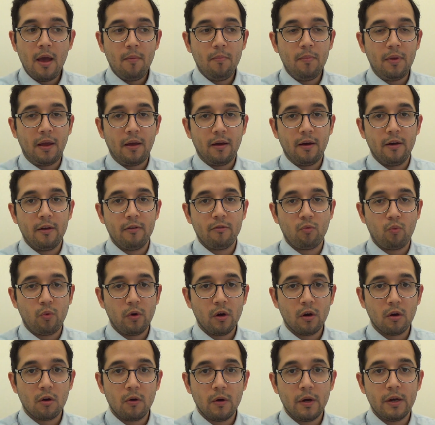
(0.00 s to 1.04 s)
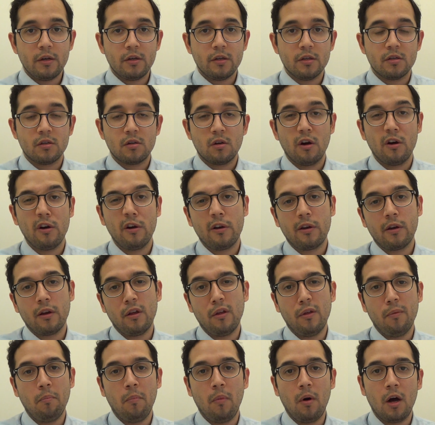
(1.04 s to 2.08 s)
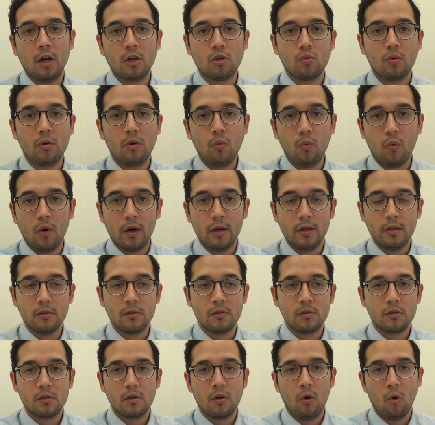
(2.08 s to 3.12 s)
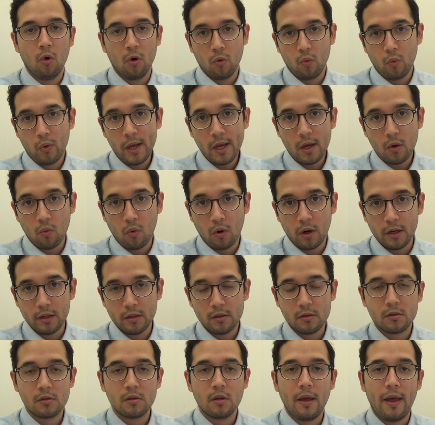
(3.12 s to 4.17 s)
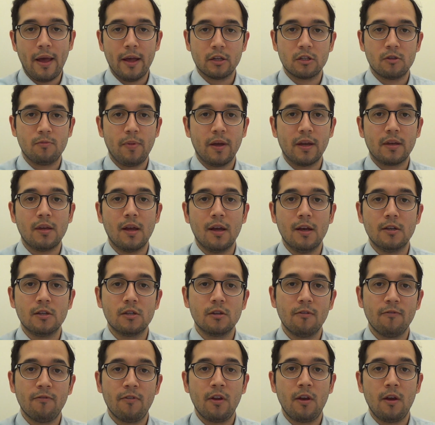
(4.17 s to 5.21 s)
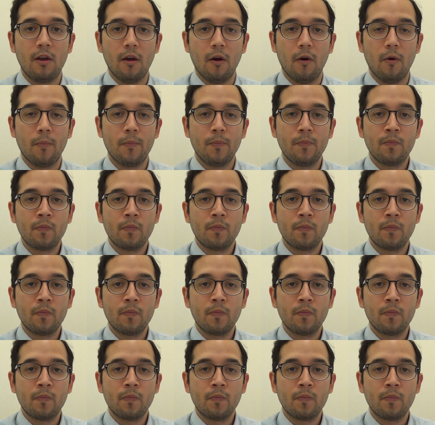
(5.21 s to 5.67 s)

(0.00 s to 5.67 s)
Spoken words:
because we're going to start Module 1's or Week 1's expectation video.